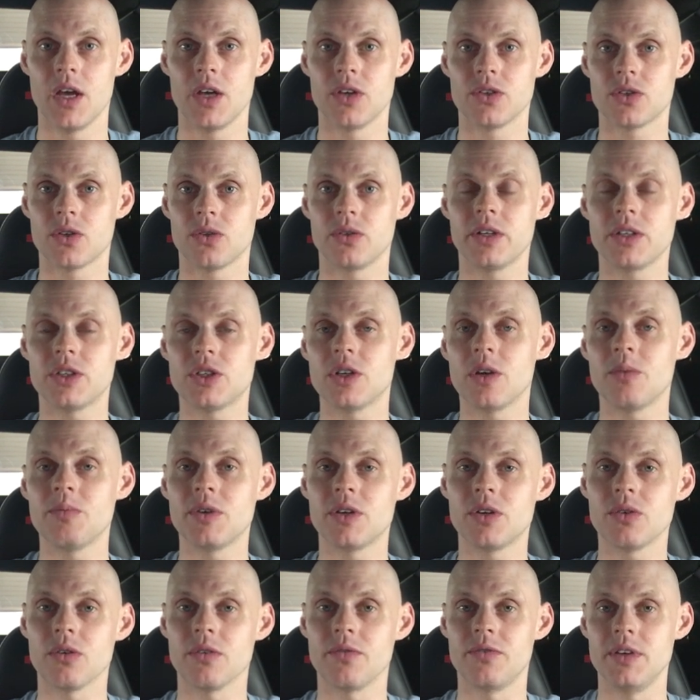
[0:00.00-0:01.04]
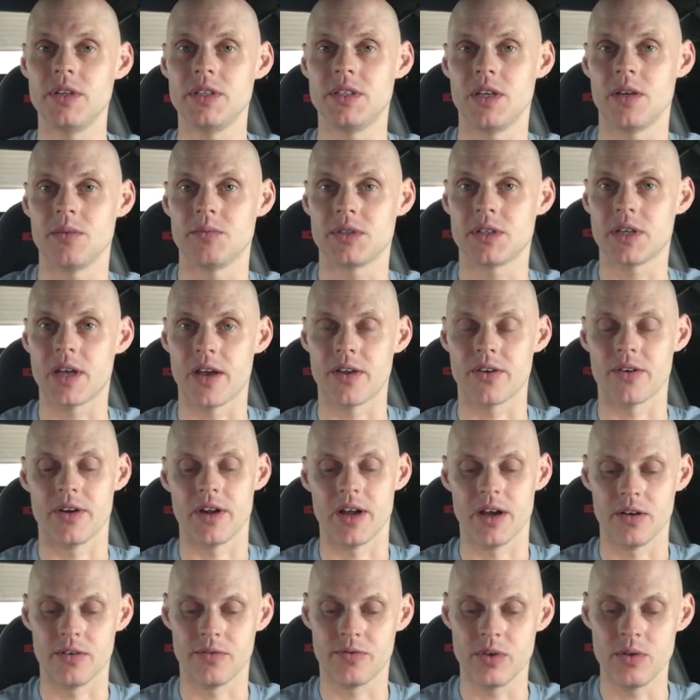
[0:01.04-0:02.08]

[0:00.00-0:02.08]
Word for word: So let's jump into our V C M scanner now.